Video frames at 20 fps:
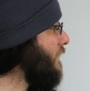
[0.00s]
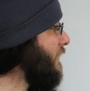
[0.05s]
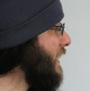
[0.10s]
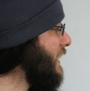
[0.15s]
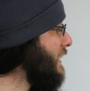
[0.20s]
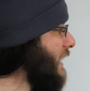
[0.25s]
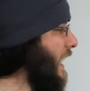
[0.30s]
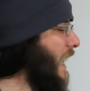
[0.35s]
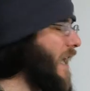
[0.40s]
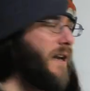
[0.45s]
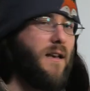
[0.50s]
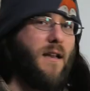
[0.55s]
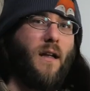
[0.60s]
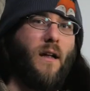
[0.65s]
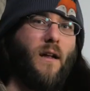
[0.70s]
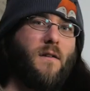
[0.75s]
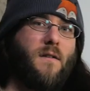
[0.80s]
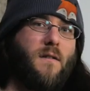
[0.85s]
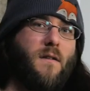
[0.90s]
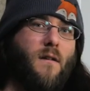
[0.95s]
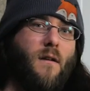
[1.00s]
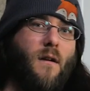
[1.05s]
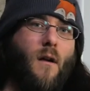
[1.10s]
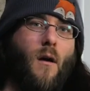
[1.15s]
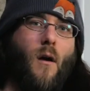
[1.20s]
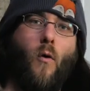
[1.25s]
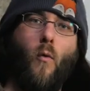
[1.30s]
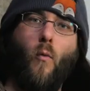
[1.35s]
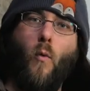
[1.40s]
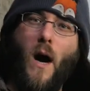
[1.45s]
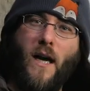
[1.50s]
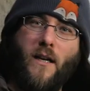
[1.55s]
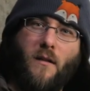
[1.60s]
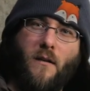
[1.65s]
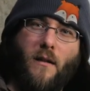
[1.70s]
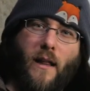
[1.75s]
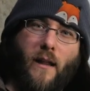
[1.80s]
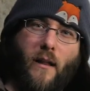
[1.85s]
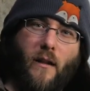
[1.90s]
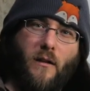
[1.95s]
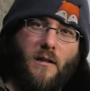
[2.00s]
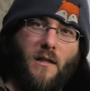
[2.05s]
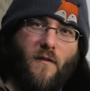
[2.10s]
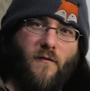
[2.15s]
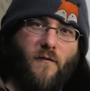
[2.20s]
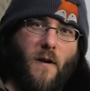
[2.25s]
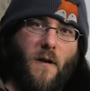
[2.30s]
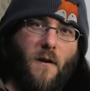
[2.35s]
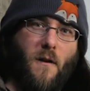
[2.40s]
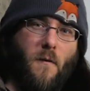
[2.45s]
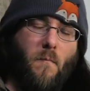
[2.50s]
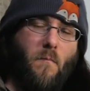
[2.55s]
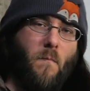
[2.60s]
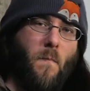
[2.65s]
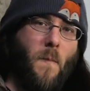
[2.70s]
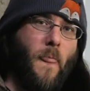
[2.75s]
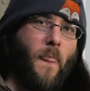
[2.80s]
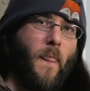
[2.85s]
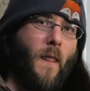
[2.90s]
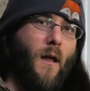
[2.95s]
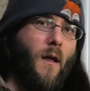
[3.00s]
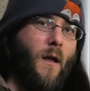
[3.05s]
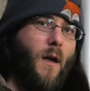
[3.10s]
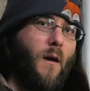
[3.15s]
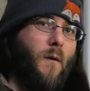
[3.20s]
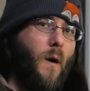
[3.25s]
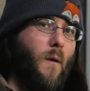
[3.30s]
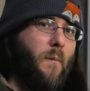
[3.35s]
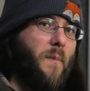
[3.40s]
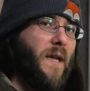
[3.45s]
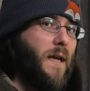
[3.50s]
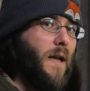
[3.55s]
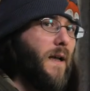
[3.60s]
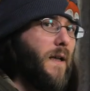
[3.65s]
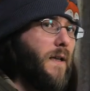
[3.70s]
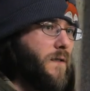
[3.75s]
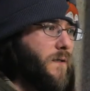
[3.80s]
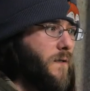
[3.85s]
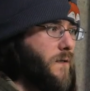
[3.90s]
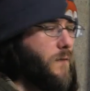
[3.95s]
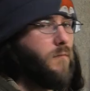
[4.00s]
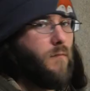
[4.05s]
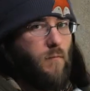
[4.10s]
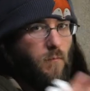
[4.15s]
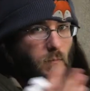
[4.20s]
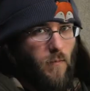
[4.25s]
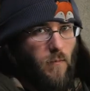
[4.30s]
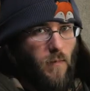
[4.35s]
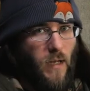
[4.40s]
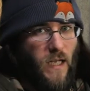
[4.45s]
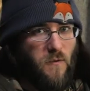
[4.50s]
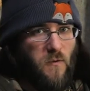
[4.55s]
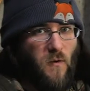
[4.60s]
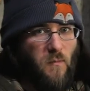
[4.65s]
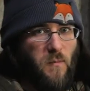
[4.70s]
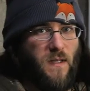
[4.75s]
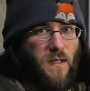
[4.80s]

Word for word: of these endings. Why do they look different? Well, because, as we've